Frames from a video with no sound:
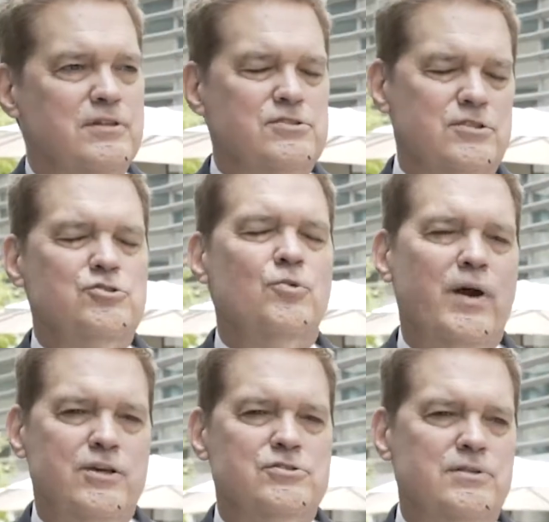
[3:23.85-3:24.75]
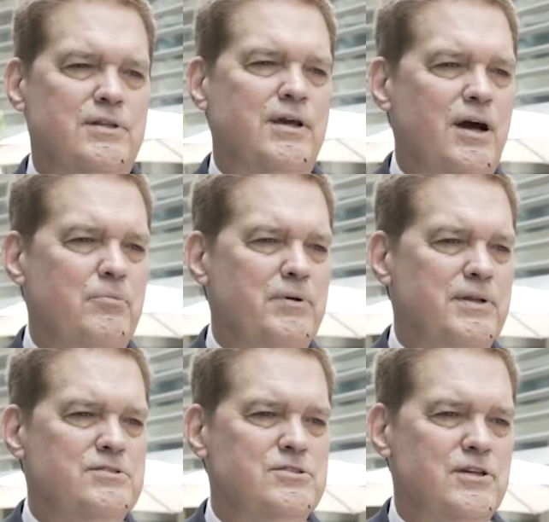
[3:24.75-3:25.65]
situation that the
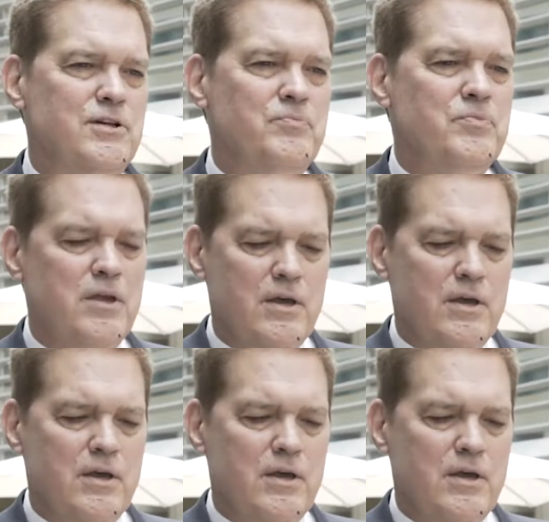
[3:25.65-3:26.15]
company's in,